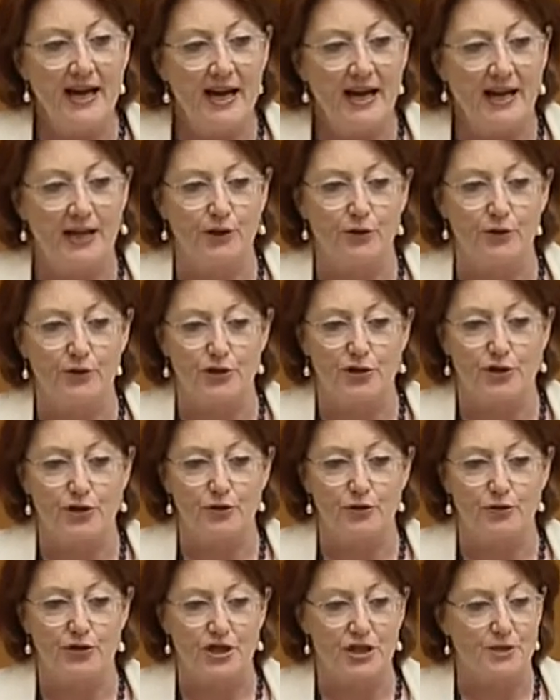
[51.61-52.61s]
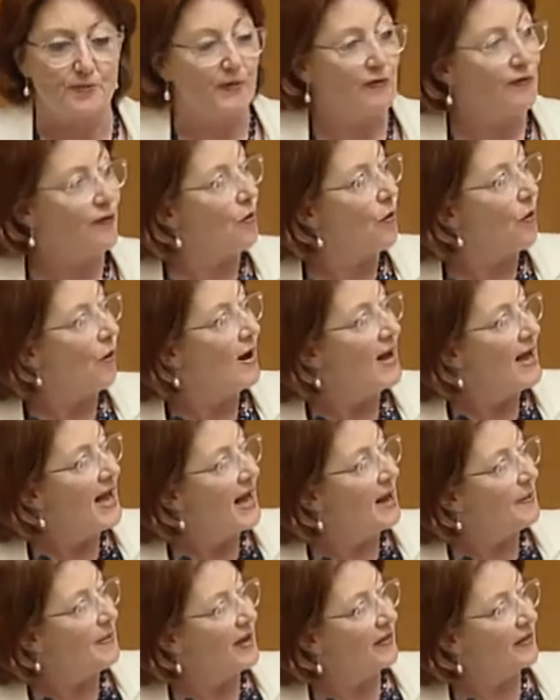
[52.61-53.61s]
alluded to just before
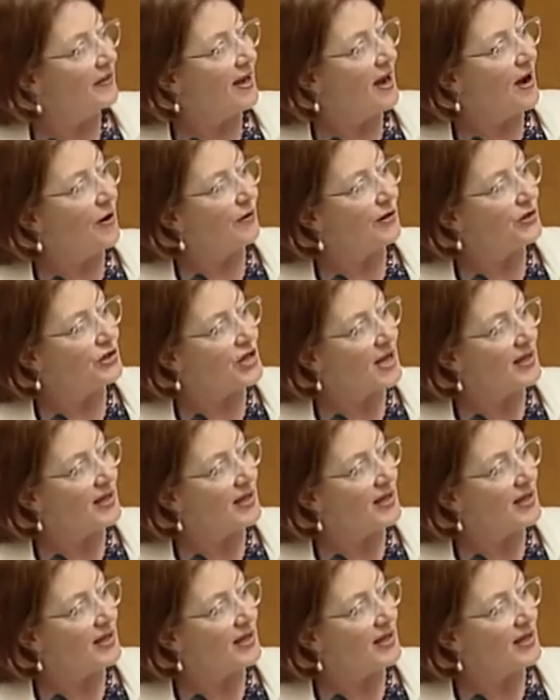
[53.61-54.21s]
about the courage